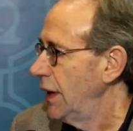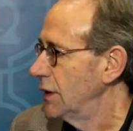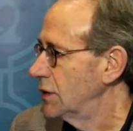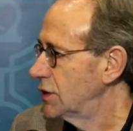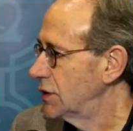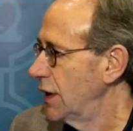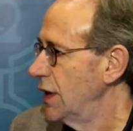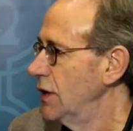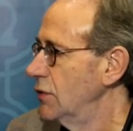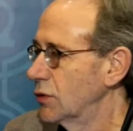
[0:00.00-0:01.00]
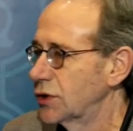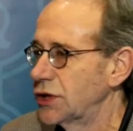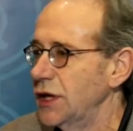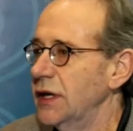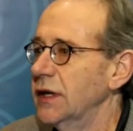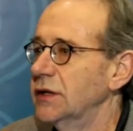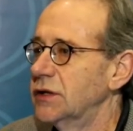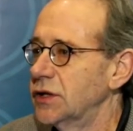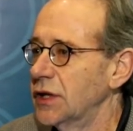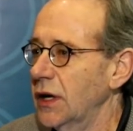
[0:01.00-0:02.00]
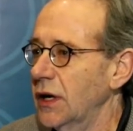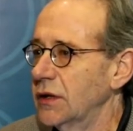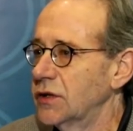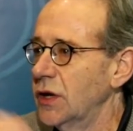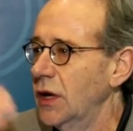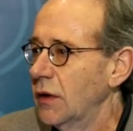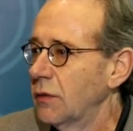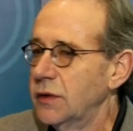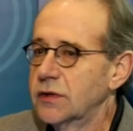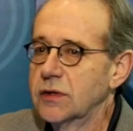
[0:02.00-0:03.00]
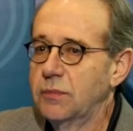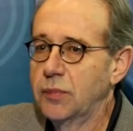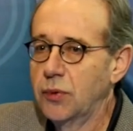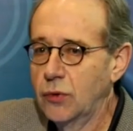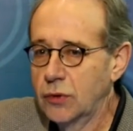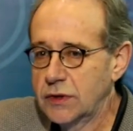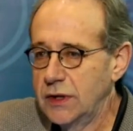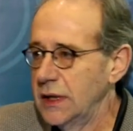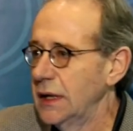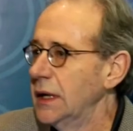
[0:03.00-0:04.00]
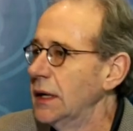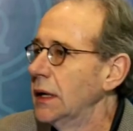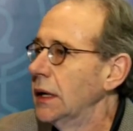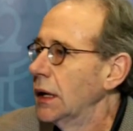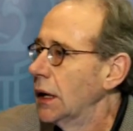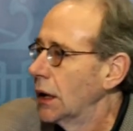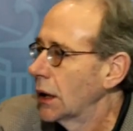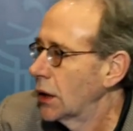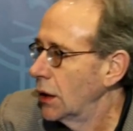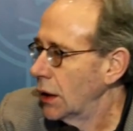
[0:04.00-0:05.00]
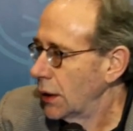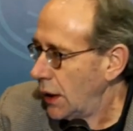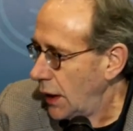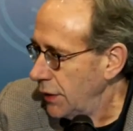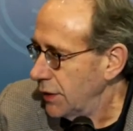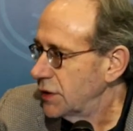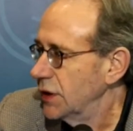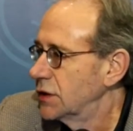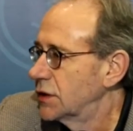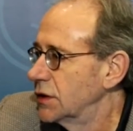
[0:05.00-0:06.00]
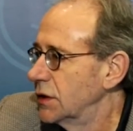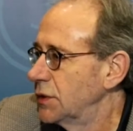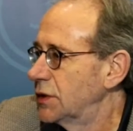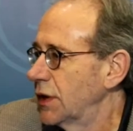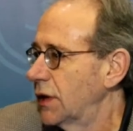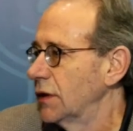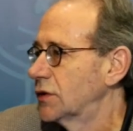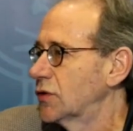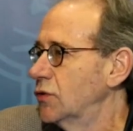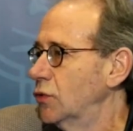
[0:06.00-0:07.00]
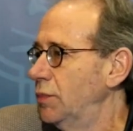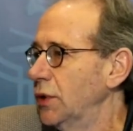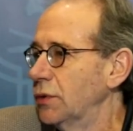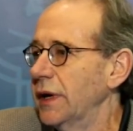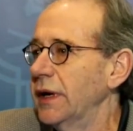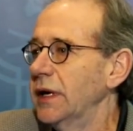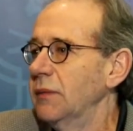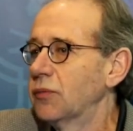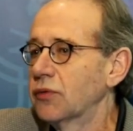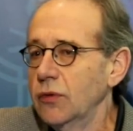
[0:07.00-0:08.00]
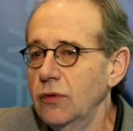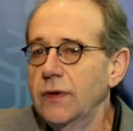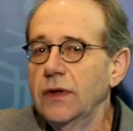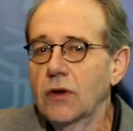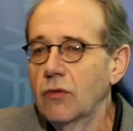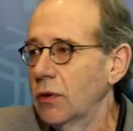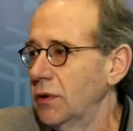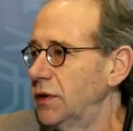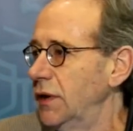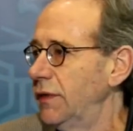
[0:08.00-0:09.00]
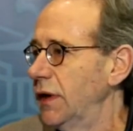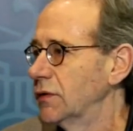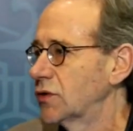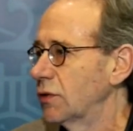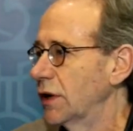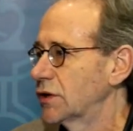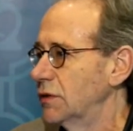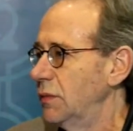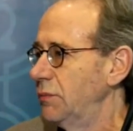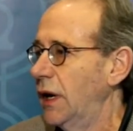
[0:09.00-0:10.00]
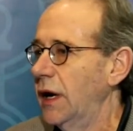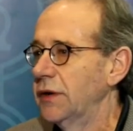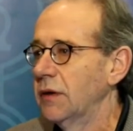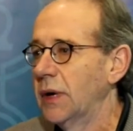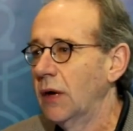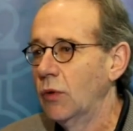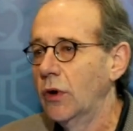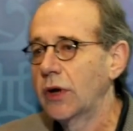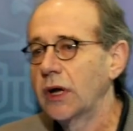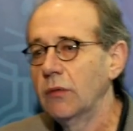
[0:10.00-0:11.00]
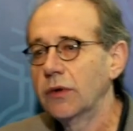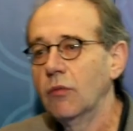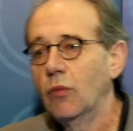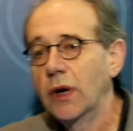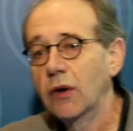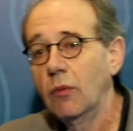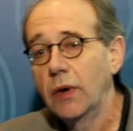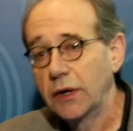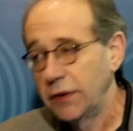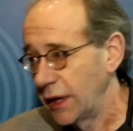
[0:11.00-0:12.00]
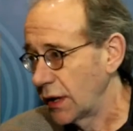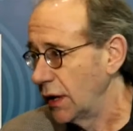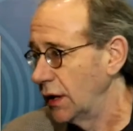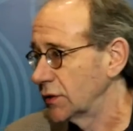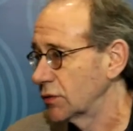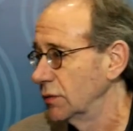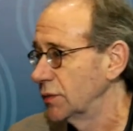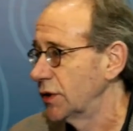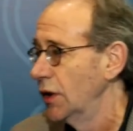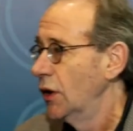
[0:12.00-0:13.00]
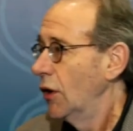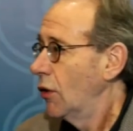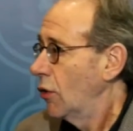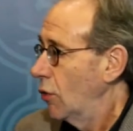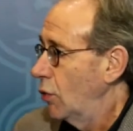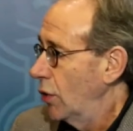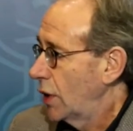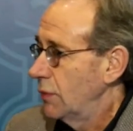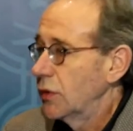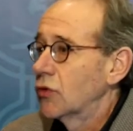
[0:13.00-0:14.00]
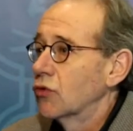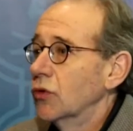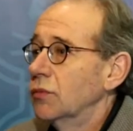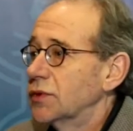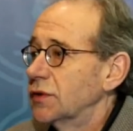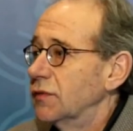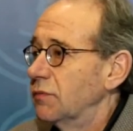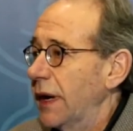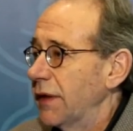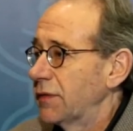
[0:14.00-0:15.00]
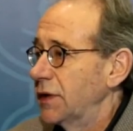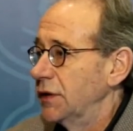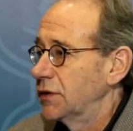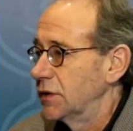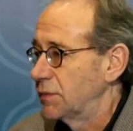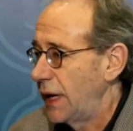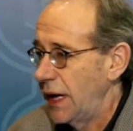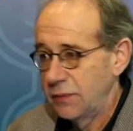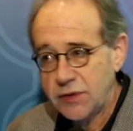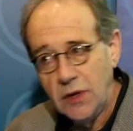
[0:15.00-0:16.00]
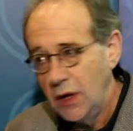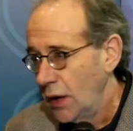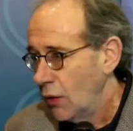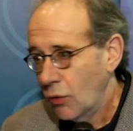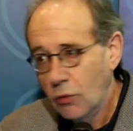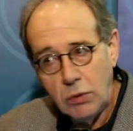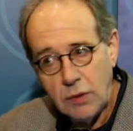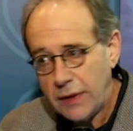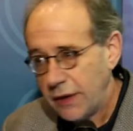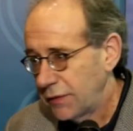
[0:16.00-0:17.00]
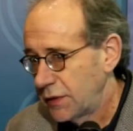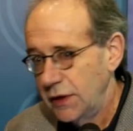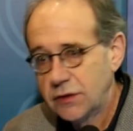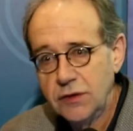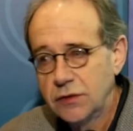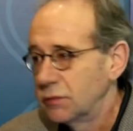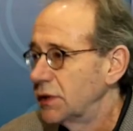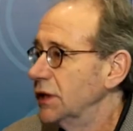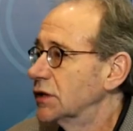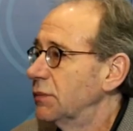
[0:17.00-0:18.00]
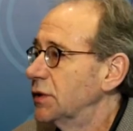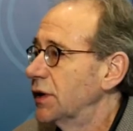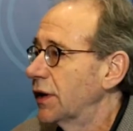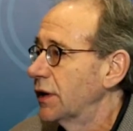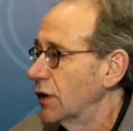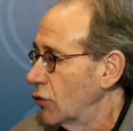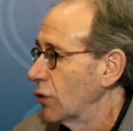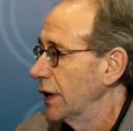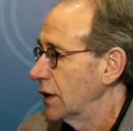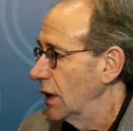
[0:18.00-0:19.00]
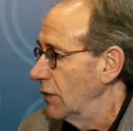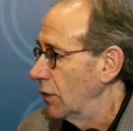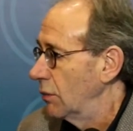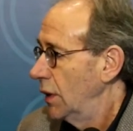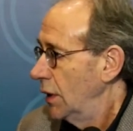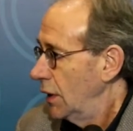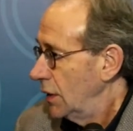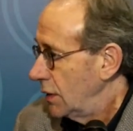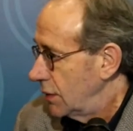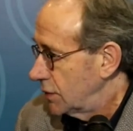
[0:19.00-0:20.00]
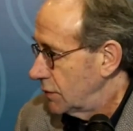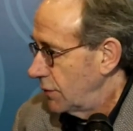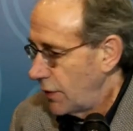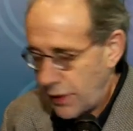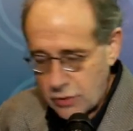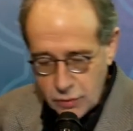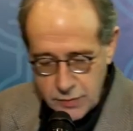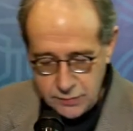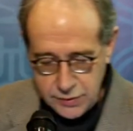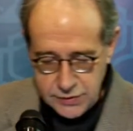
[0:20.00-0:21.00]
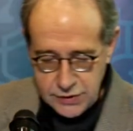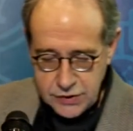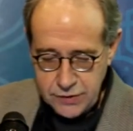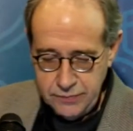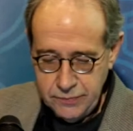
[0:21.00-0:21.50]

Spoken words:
and he or she is charged with supporting other teachers in a particular school building, improving the quality of their instruction, either by working with them one-on-one in their classrooms or working with groups of math teachers, perhaps all the math teachers who teach a particular grade level. It's a very common position.